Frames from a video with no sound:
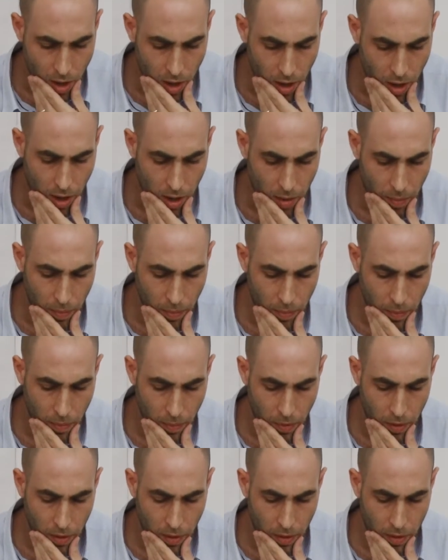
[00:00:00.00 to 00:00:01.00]

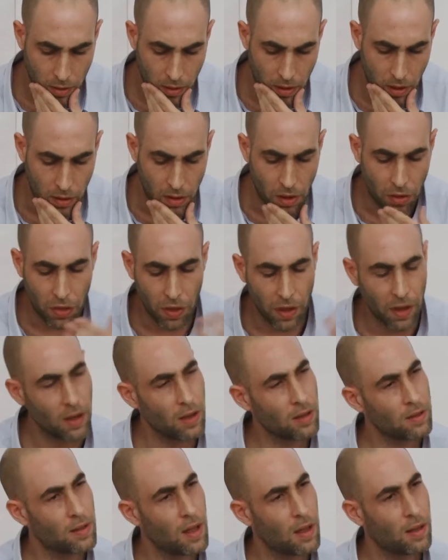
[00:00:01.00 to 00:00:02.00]
The thing
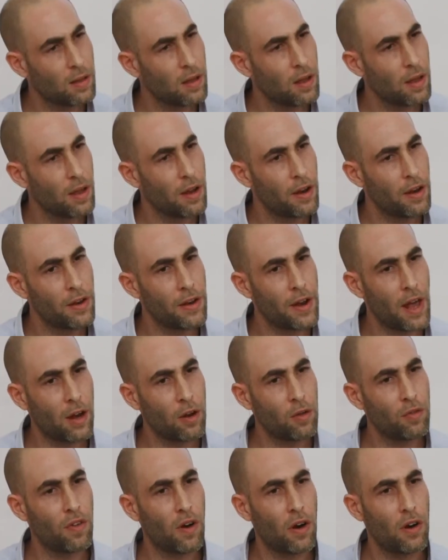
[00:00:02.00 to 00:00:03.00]
is that none
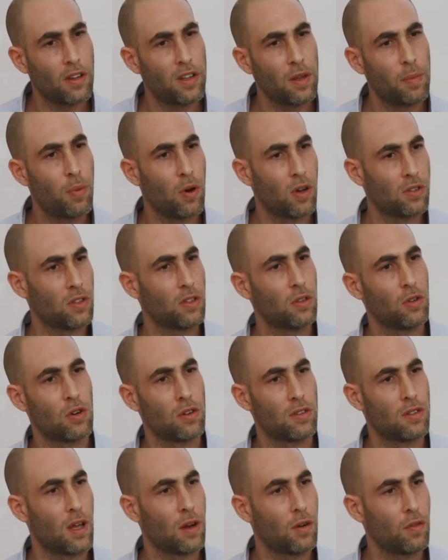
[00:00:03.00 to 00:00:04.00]
of our
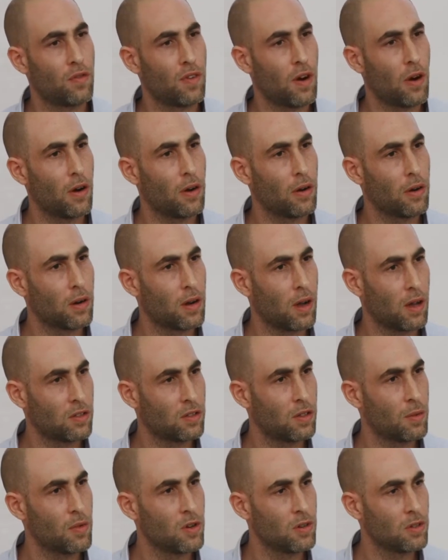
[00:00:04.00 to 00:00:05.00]
depositors, none of our
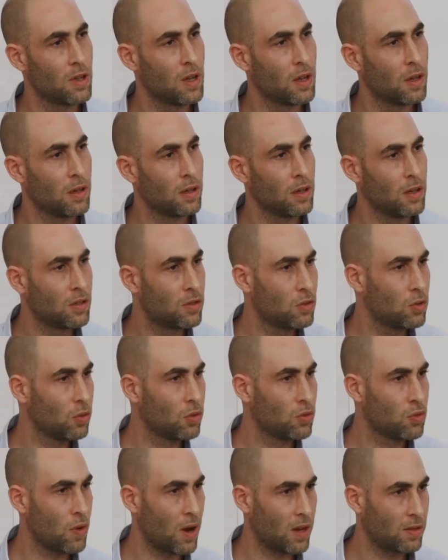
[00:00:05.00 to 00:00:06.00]
customers needs to
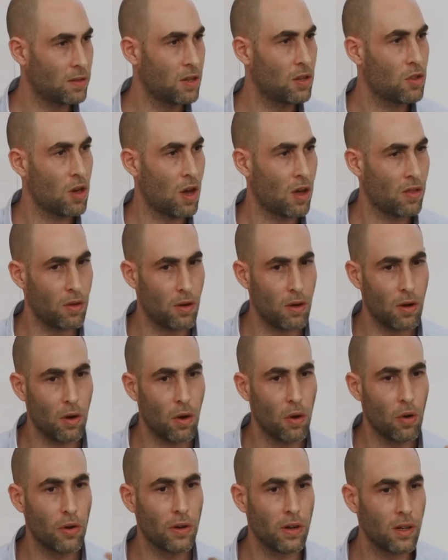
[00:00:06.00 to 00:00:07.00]
trust each other
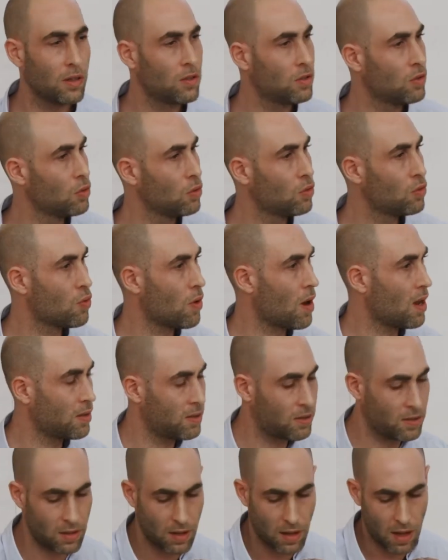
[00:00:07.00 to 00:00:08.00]
or needs to
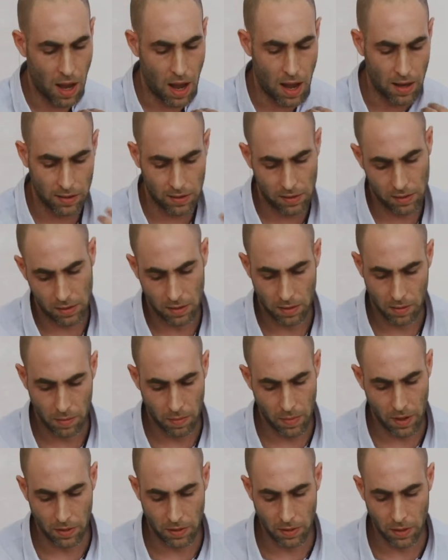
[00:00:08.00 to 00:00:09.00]
trust us,
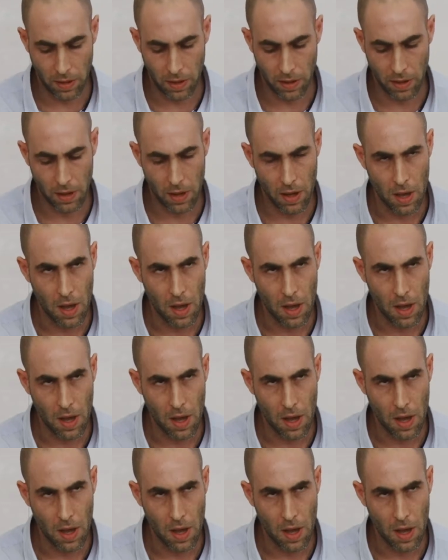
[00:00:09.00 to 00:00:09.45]
basically.